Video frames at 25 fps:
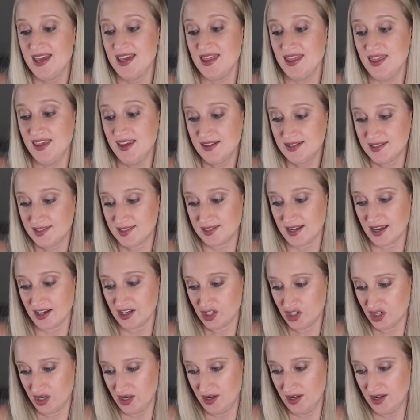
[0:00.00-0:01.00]
this
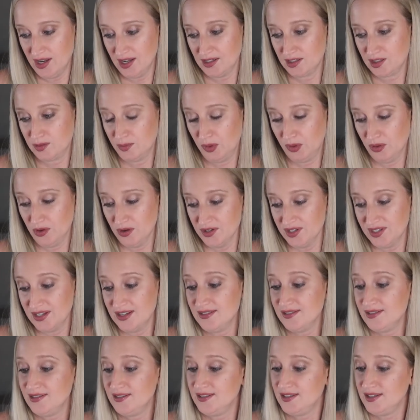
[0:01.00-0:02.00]
section explores
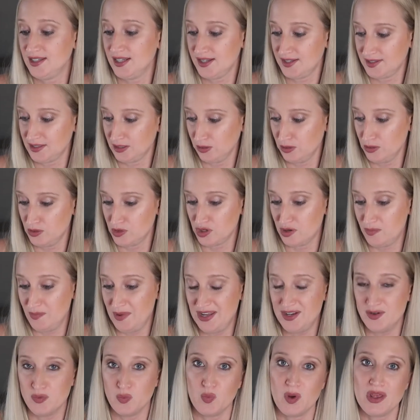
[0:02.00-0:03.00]

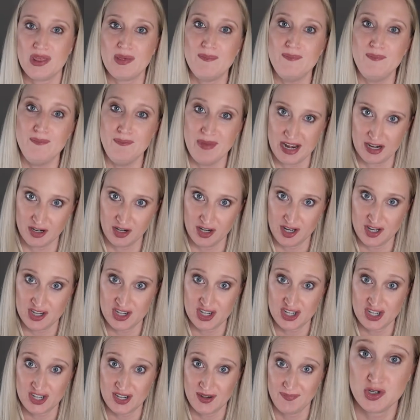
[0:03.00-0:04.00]
disillusionment with
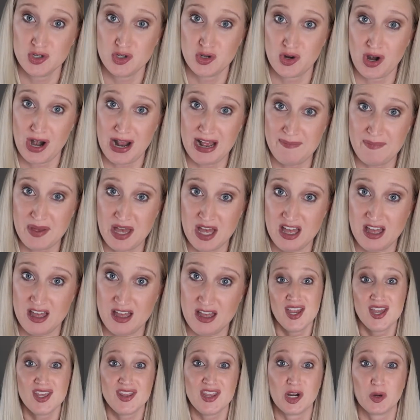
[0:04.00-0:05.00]
marriage.
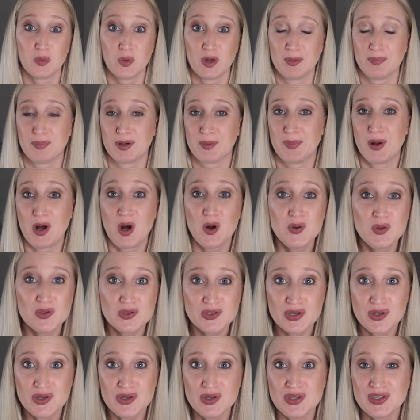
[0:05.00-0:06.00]
Drama. There were
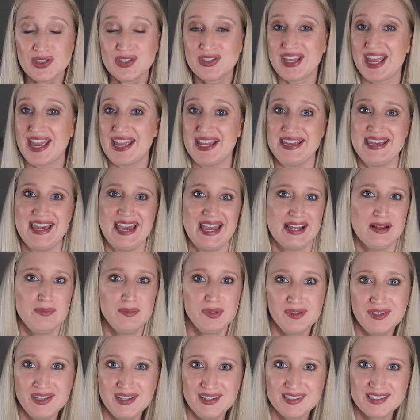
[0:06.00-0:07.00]
proposals, a
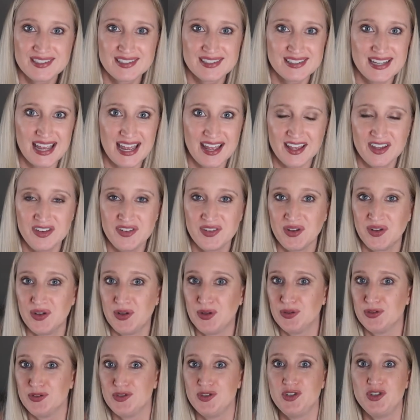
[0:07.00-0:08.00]
gambling
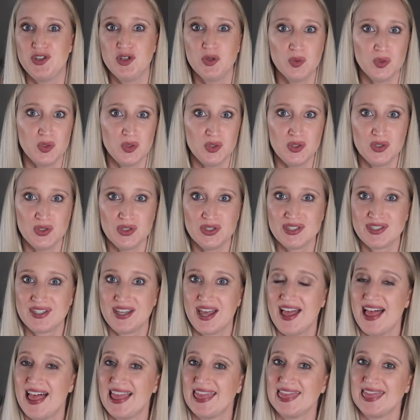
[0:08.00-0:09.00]
scandal, duels,
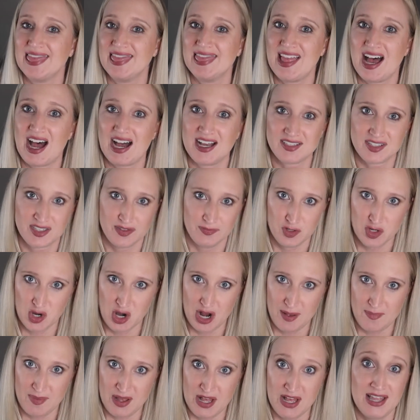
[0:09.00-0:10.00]
lots of
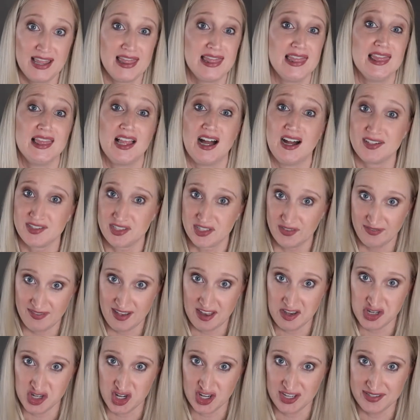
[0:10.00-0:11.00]
drama, lots of
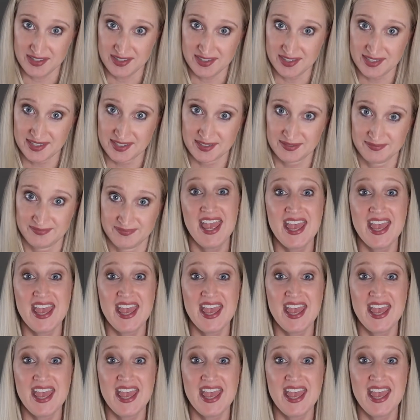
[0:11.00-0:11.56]
vengeance.